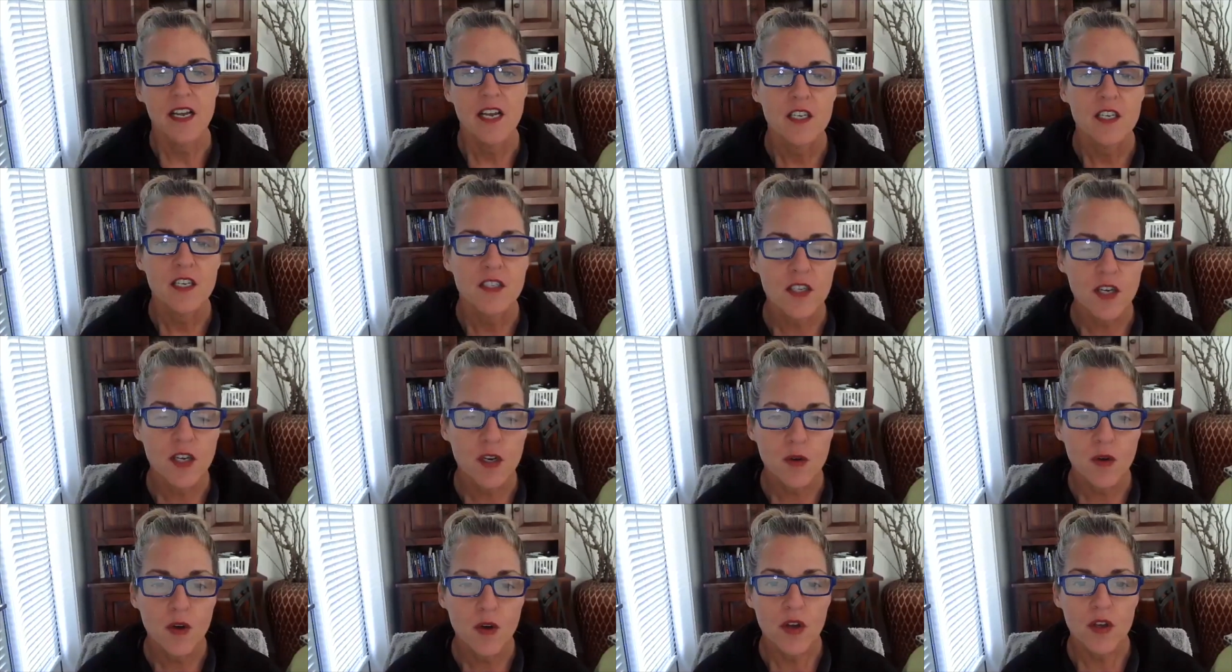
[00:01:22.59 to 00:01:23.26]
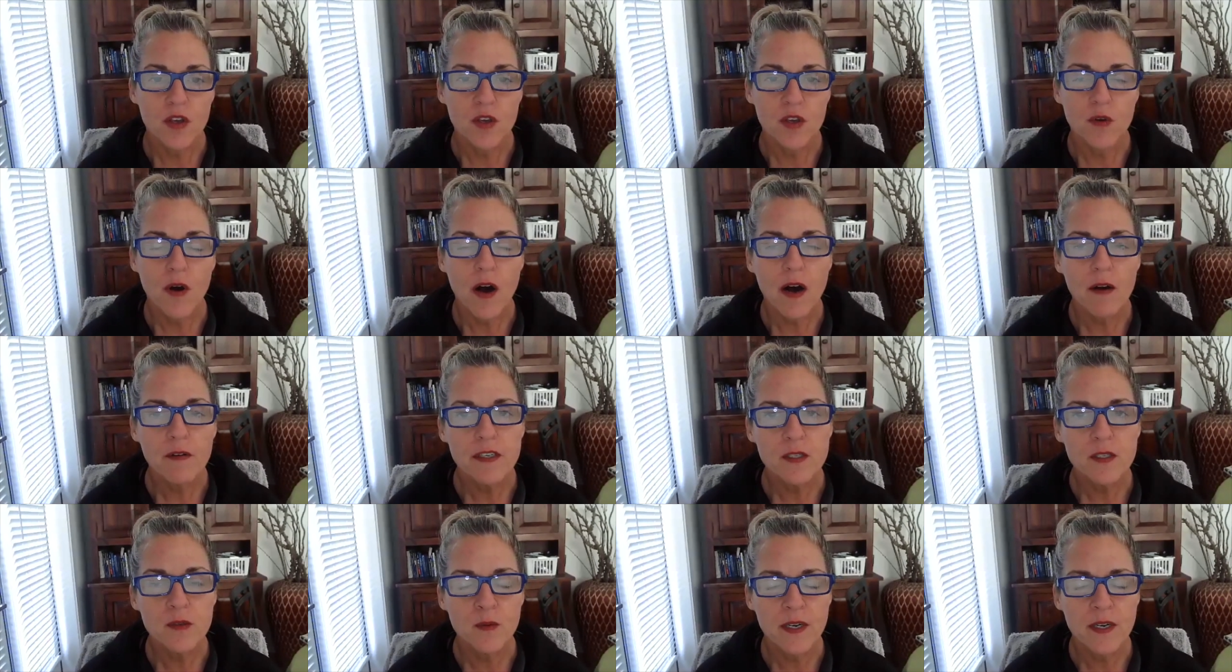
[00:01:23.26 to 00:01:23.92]
So you
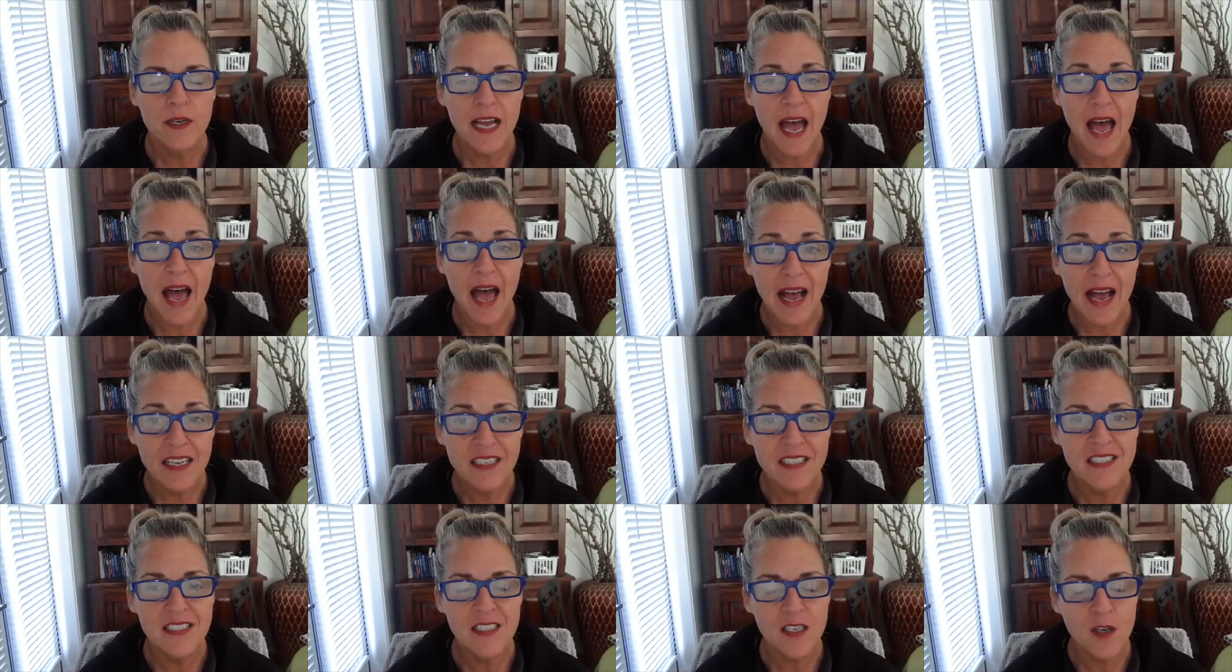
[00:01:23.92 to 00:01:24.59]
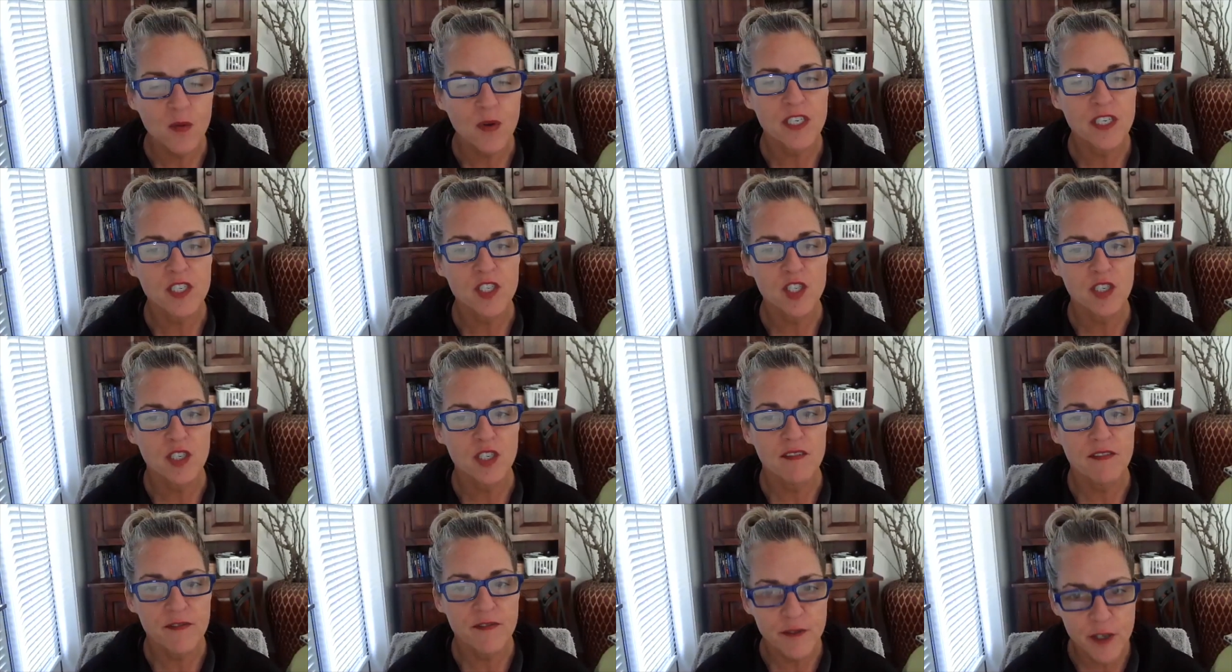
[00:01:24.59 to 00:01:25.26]
always want to ask the
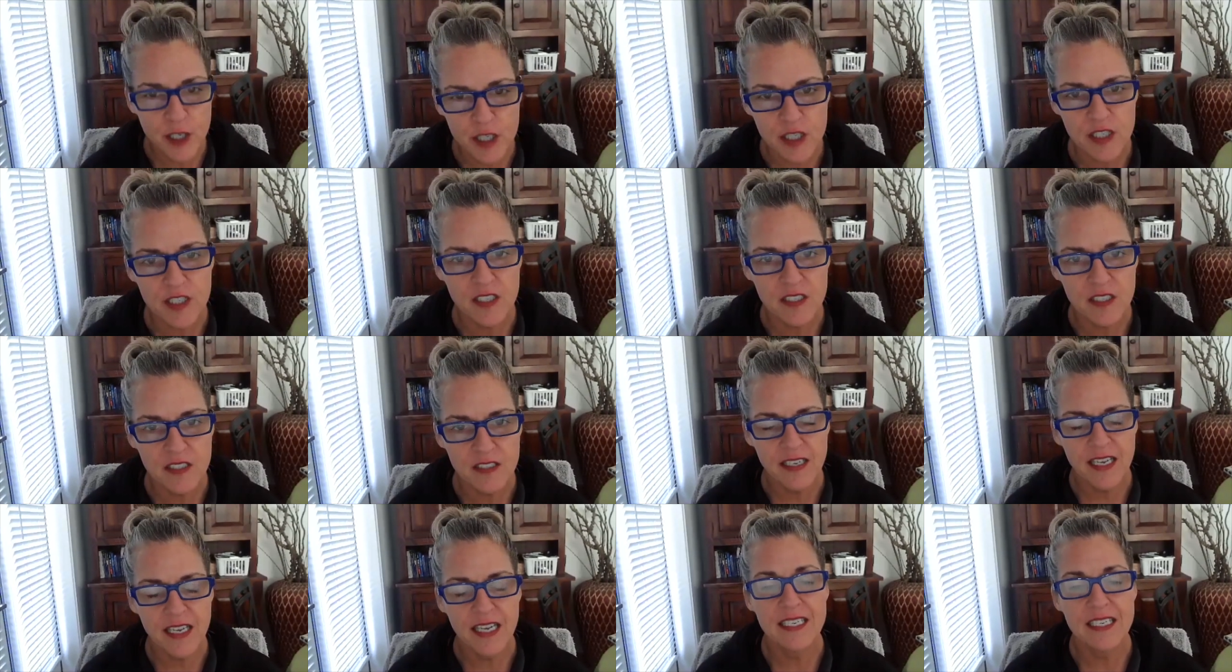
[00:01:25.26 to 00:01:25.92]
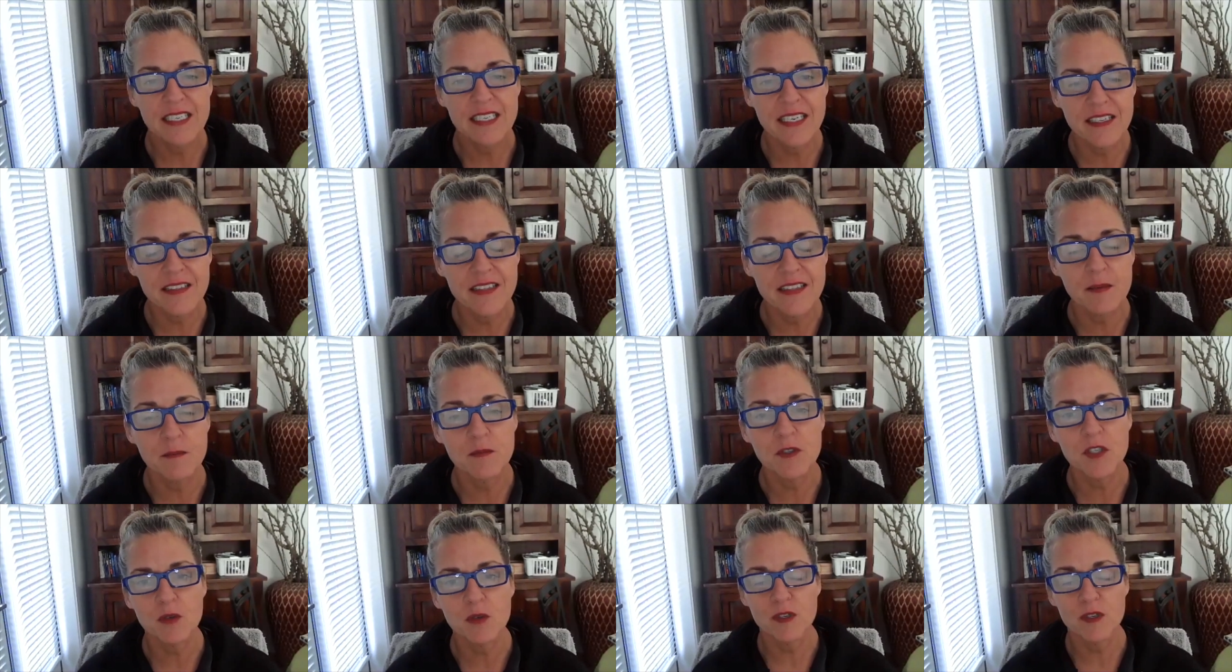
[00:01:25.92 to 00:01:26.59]
question first and get
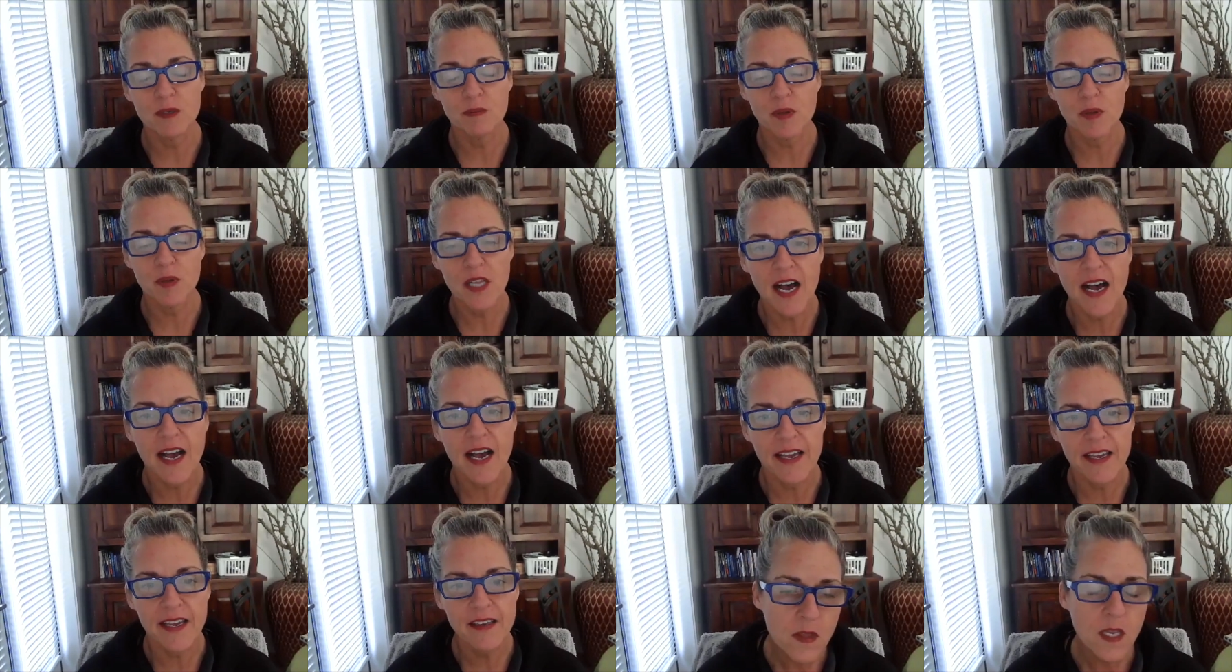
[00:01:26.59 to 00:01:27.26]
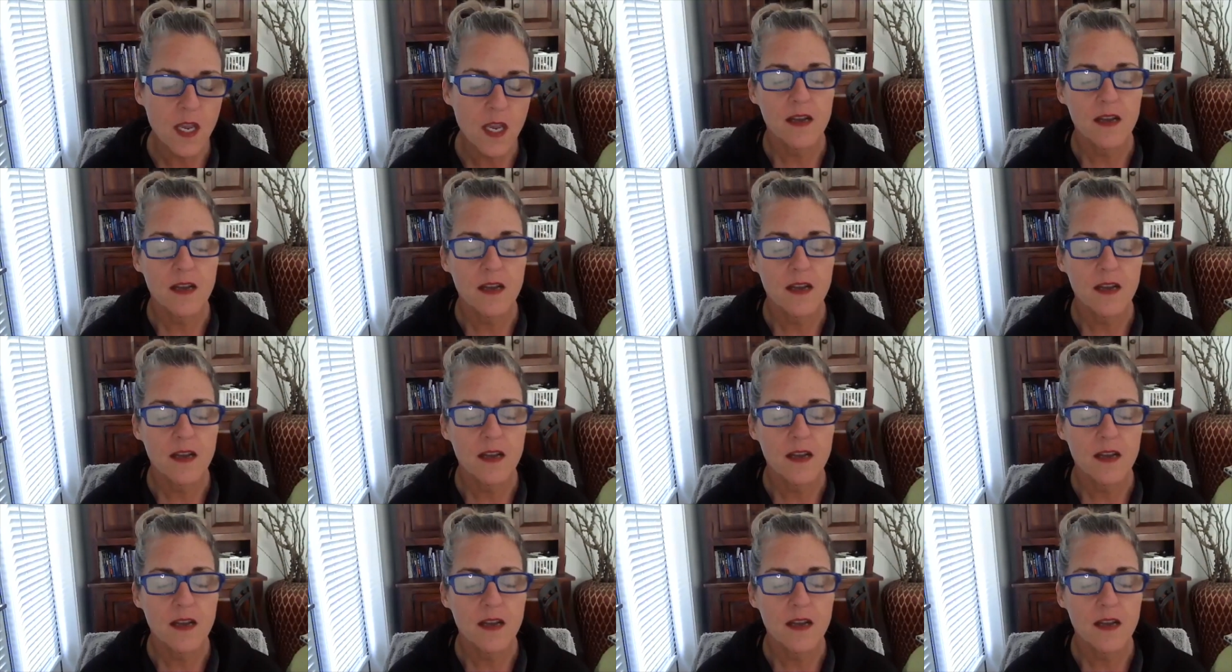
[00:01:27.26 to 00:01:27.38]
them to reply